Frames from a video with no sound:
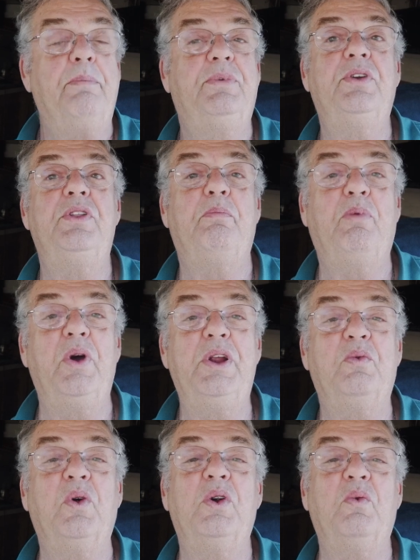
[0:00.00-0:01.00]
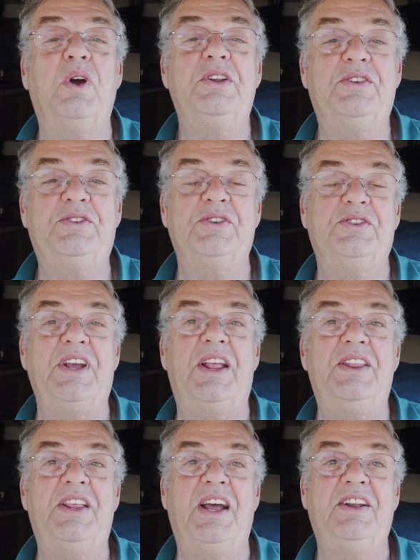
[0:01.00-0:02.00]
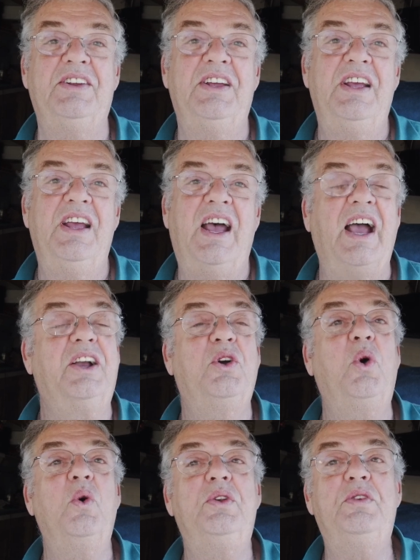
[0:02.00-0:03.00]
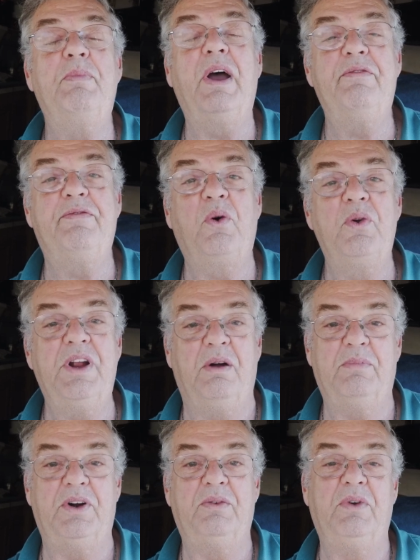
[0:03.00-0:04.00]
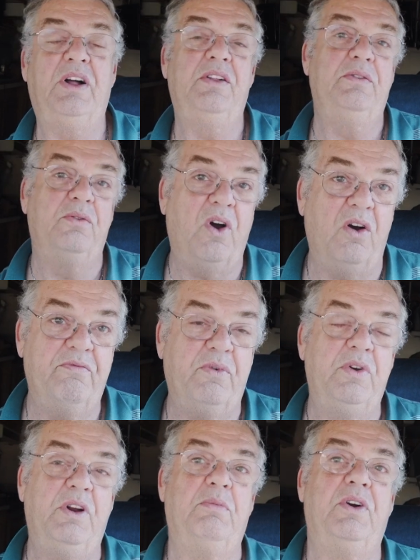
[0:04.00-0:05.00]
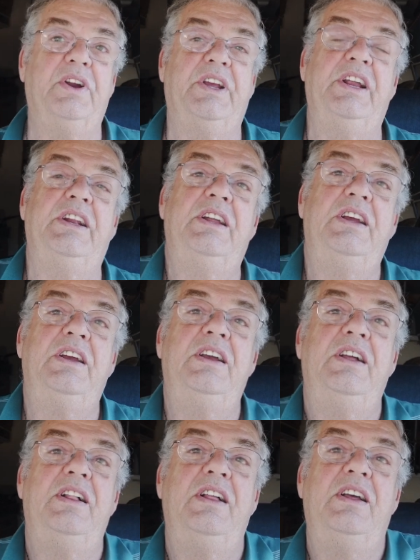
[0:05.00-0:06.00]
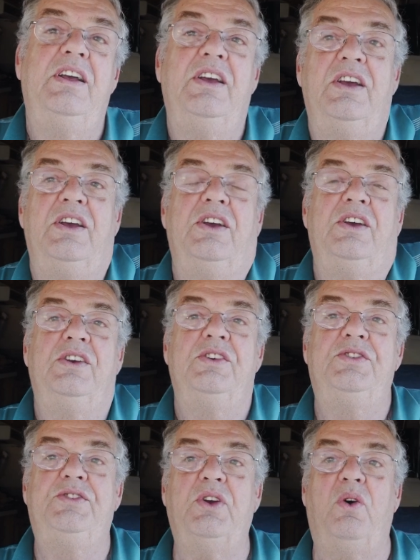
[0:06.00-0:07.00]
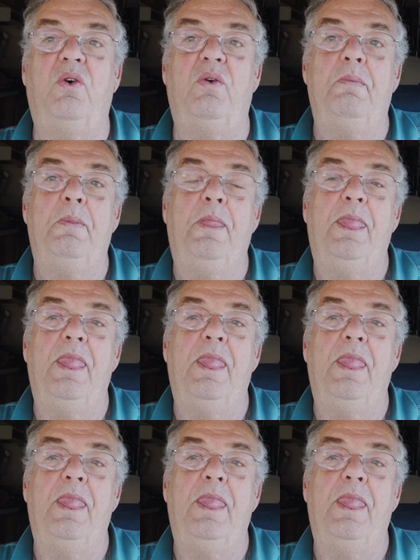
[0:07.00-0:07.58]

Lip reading: up to the point where it wants to send that a code to my phone number. Well, the wrong phone number again. So,